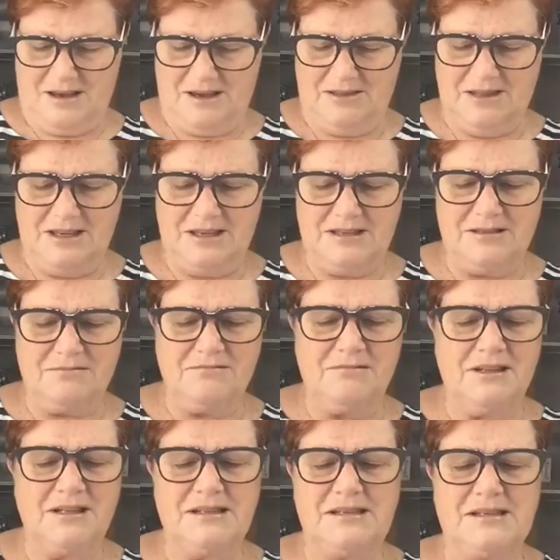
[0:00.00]
And these are
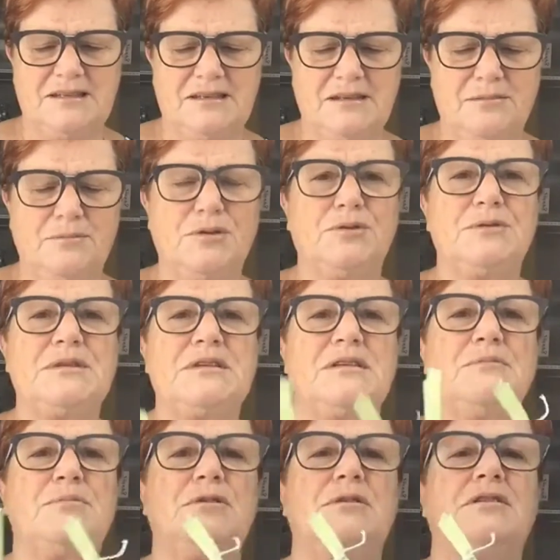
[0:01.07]
really simple
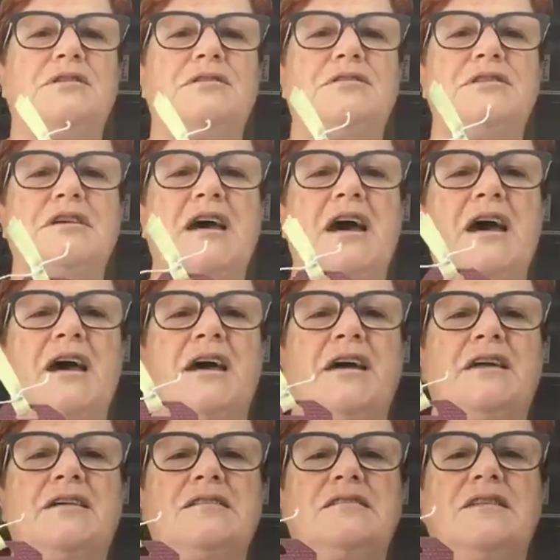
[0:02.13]
little
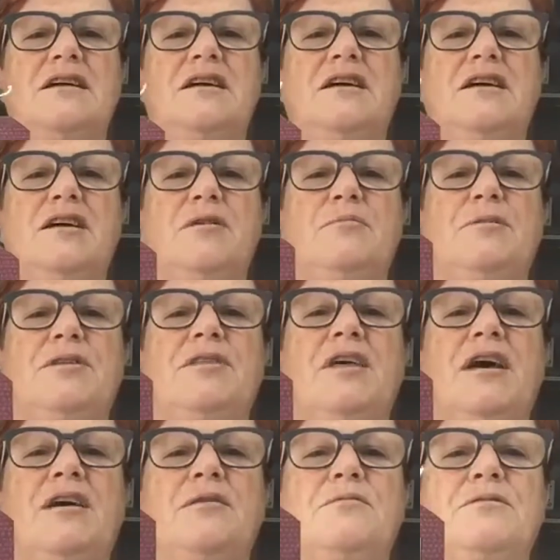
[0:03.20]
tags,
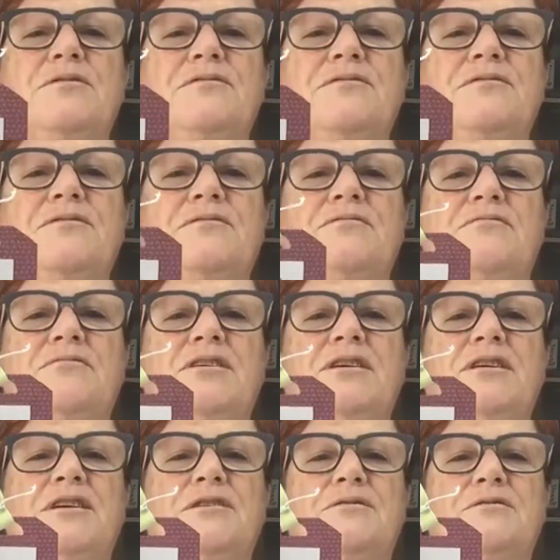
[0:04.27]
but they were
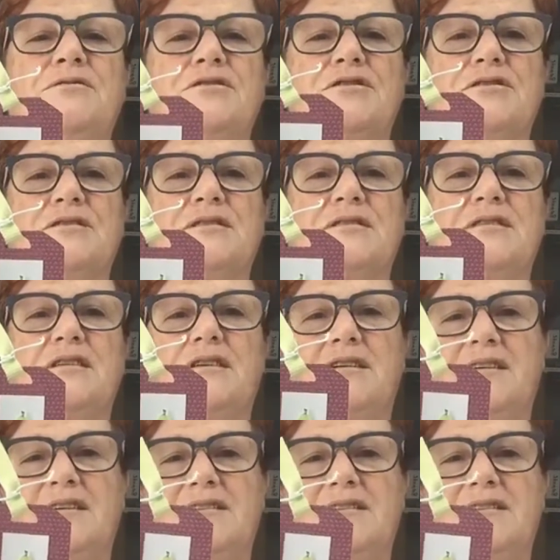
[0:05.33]
really gorgeous.